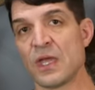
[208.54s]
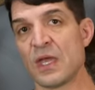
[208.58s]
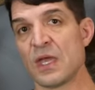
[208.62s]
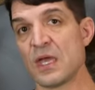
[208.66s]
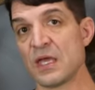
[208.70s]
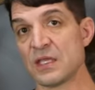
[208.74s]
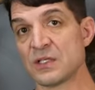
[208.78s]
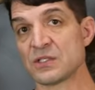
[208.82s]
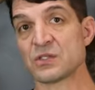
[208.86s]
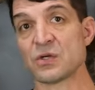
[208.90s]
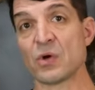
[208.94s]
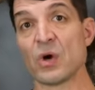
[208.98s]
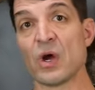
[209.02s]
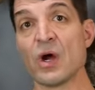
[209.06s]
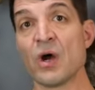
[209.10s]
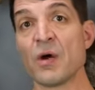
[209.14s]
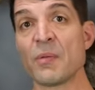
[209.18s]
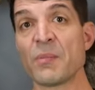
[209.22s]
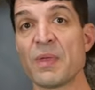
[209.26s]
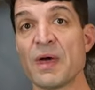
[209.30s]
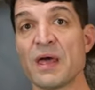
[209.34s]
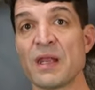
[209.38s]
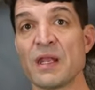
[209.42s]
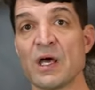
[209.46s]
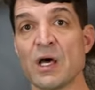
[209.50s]
And so I
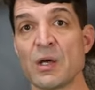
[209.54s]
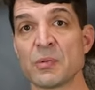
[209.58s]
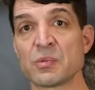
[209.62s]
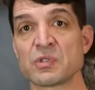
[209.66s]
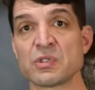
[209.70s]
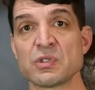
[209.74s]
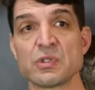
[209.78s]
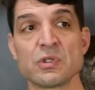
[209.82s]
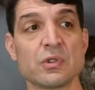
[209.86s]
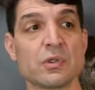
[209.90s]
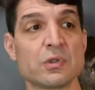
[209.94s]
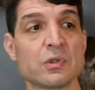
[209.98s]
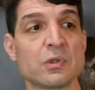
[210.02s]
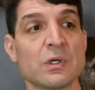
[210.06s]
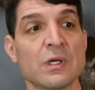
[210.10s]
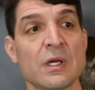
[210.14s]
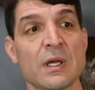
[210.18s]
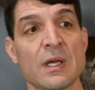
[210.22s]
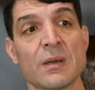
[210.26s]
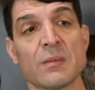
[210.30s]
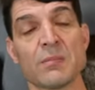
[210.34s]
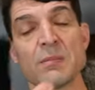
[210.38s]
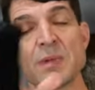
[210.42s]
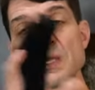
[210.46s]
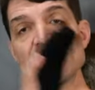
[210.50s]
hope that helps you
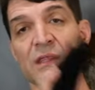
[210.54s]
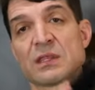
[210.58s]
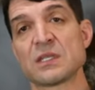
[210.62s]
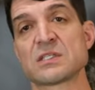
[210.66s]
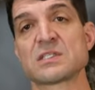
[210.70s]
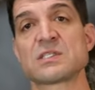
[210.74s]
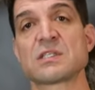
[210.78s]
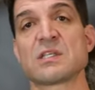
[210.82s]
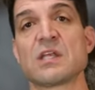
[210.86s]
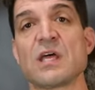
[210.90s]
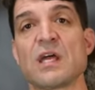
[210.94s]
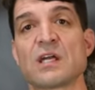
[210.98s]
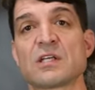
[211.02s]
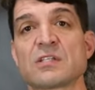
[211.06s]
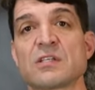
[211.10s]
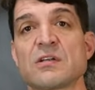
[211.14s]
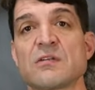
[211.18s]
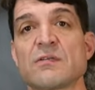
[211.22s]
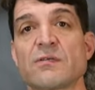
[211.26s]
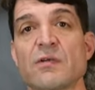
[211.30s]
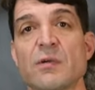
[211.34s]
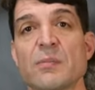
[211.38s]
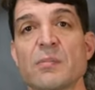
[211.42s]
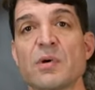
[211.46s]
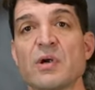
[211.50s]
make the
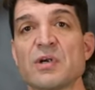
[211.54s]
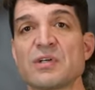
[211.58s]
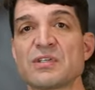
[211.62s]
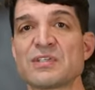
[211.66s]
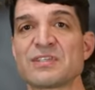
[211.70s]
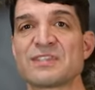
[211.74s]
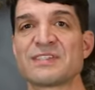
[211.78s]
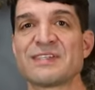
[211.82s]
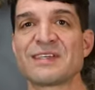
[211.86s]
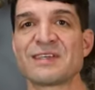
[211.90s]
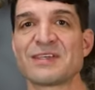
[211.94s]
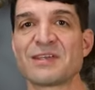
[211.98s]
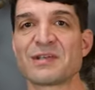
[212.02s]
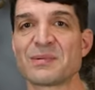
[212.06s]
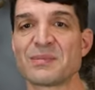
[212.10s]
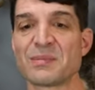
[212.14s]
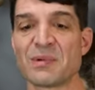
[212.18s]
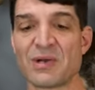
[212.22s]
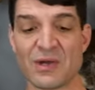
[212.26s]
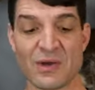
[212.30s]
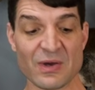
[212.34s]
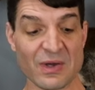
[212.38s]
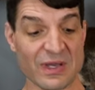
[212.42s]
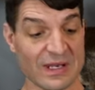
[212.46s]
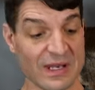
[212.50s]
selection for purchasing your
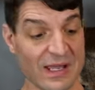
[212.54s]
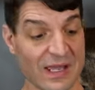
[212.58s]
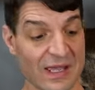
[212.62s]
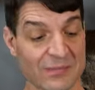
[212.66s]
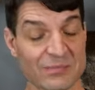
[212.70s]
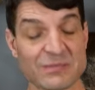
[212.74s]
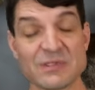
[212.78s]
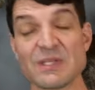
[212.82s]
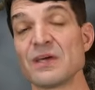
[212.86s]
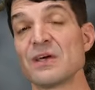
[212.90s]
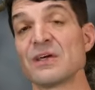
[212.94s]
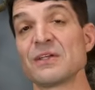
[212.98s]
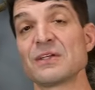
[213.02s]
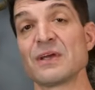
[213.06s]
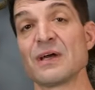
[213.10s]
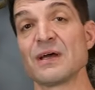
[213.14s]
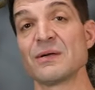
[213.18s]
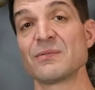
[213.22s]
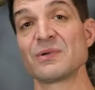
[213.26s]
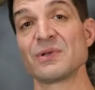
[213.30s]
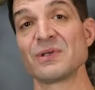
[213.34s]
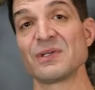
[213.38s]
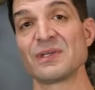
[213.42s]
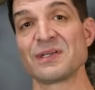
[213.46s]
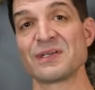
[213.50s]
bow. And I'm telling you,
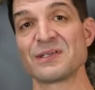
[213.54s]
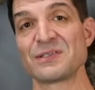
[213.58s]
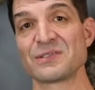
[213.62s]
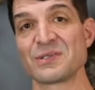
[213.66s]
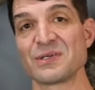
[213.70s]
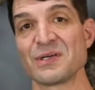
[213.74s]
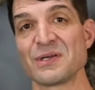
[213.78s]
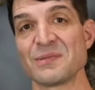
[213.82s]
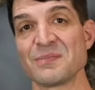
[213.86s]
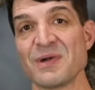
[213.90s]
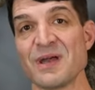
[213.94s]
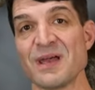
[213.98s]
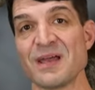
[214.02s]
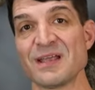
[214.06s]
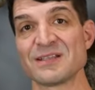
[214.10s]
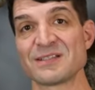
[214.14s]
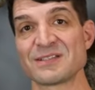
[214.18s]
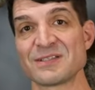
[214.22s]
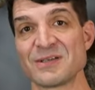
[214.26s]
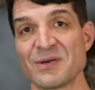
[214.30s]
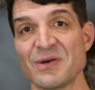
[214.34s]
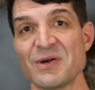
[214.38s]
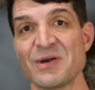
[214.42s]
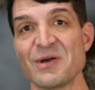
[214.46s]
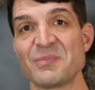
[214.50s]
I'm really enjoying mine.
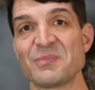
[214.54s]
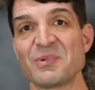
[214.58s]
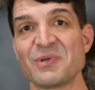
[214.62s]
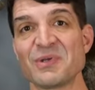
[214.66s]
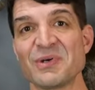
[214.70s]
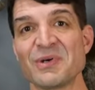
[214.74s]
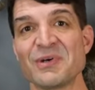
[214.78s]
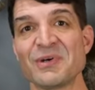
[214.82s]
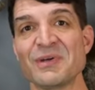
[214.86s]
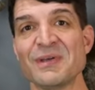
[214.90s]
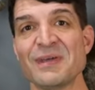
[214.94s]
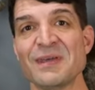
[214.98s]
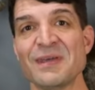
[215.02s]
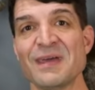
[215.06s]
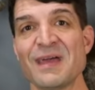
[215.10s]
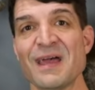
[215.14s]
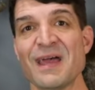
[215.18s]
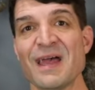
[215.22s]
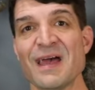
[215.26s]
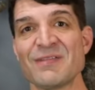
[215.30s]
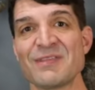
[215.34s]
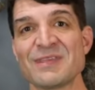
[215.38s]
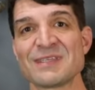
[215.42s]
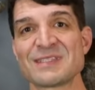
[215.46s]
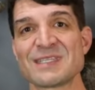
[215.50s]
So I hope you'll
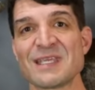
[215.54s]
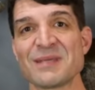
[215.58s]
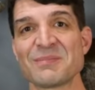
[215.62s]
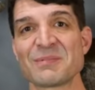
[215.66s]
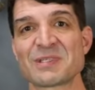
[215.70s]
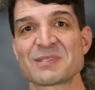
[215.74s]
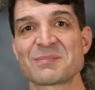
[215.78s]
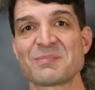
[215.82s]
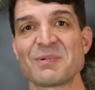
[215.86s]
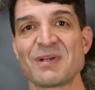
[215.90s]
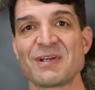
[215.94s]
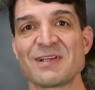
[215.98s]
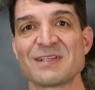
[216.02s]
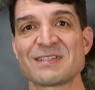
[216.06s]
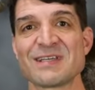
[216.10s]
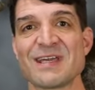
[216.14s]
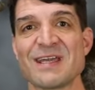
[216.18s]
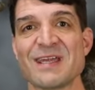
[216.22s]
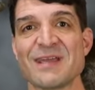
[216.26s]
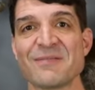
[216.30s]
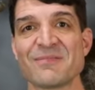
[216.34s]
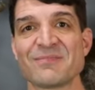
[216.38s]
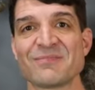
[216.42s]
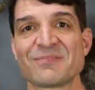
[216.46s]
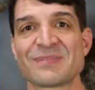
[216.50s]
have the same experience
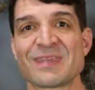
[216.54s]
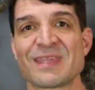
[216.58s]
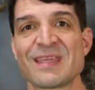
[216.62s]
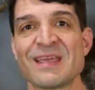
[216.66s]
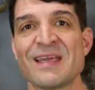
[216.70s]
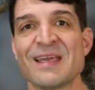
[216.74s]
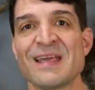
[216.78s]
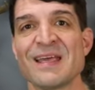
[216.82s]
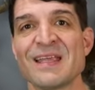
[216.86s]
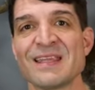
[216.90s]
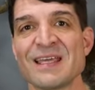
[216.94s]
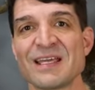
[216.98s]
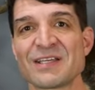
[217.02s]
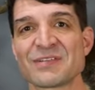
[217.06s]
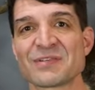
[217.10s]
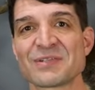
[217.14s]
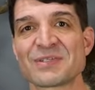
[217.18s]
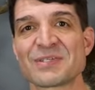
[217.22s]
I am. Thanks